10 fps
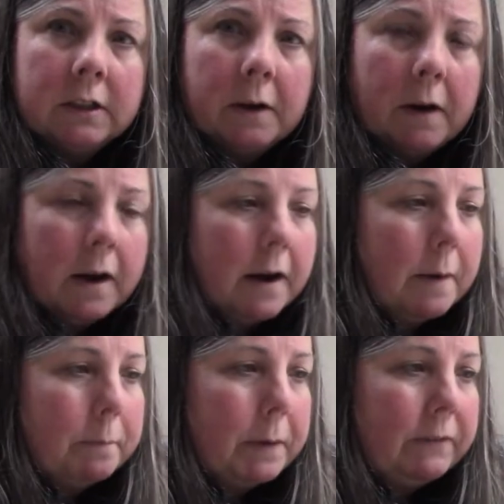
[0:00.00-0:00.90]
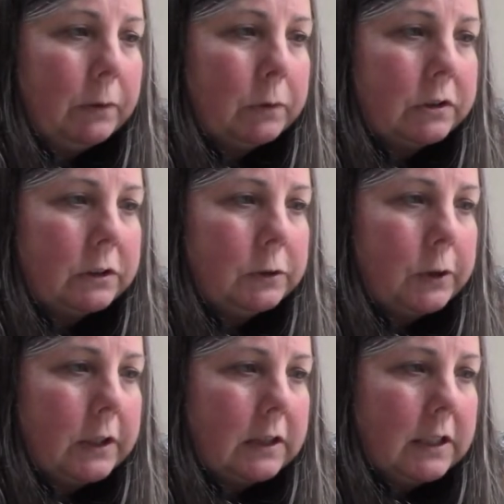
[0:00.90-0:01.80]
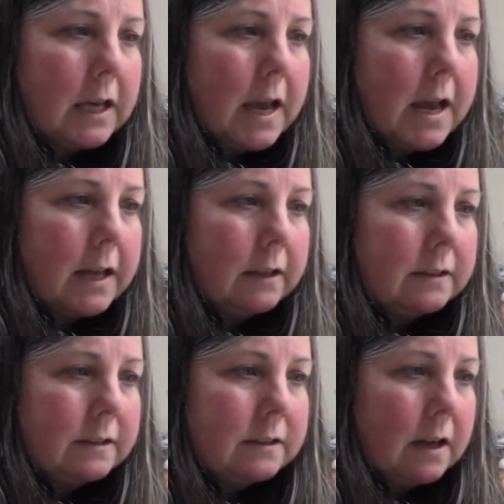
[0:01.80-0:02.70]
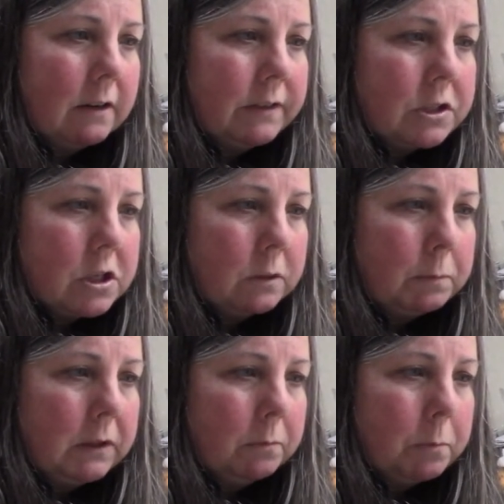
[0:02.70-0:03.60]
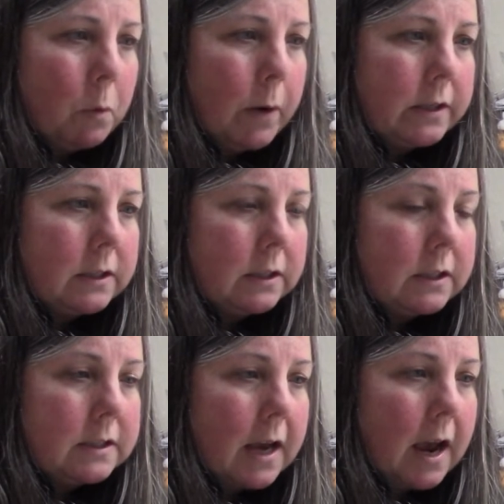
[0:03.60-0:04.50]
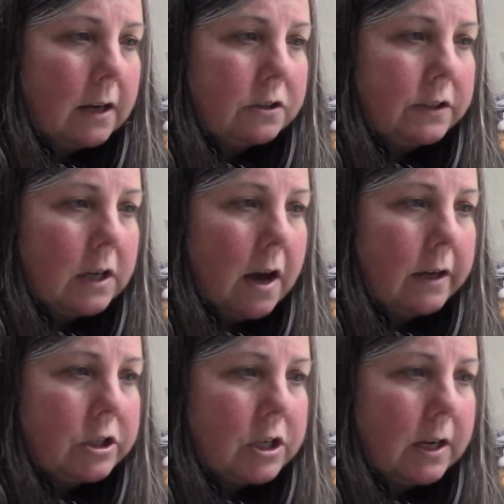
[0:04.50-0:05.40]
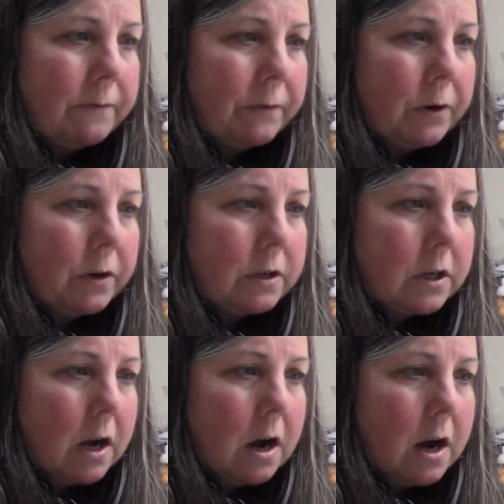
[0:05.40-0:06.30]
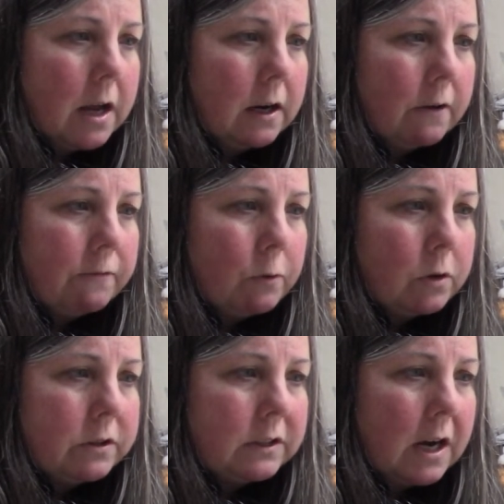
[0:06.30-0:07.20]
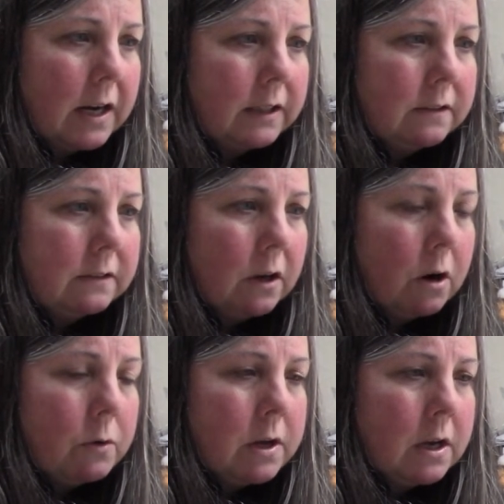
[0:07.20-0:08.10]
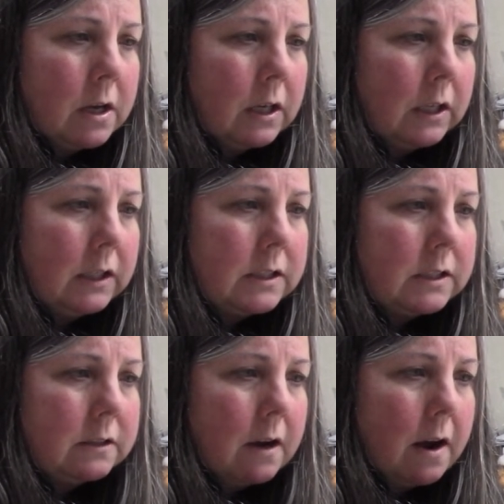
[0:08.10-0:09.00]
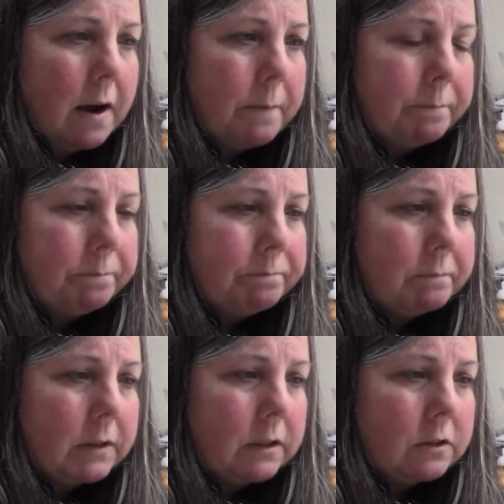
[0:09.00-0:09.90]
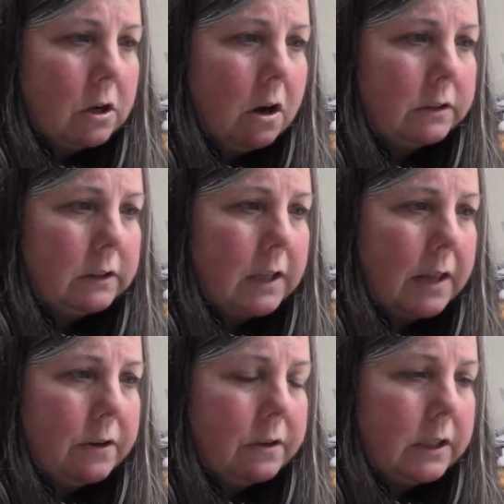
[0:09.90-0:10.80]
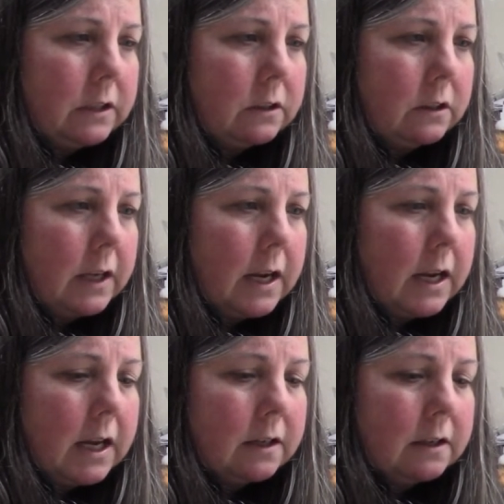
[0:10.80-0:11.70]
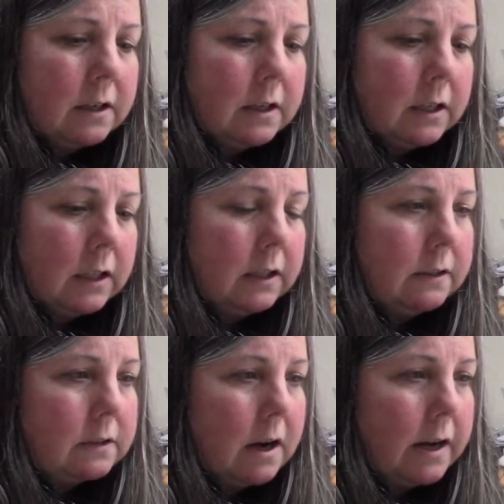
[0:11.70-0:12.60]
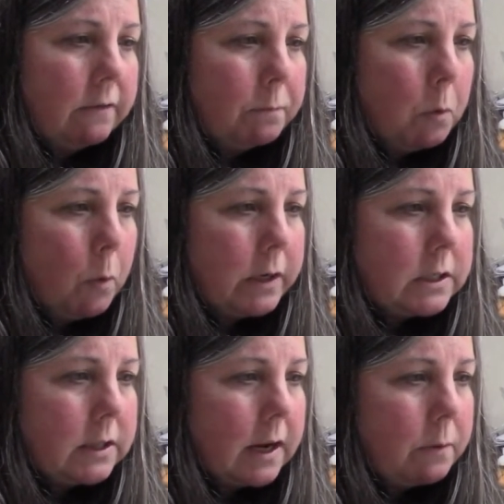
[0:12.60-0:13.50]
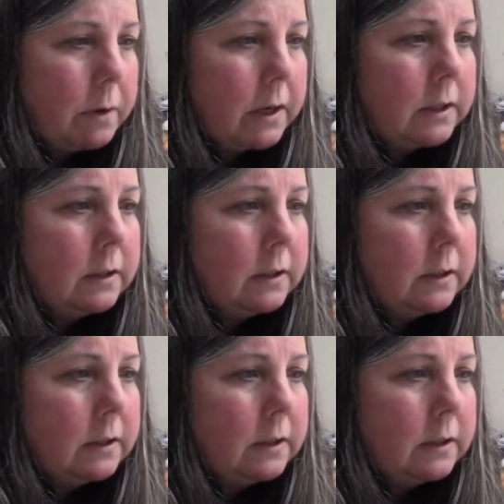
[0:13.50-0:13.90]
But if you were to look at the end, instead of it just being pointed, it's actually kind of chamfered on 4 sides. So it's called a leather needle, and it is kind of pointed that way.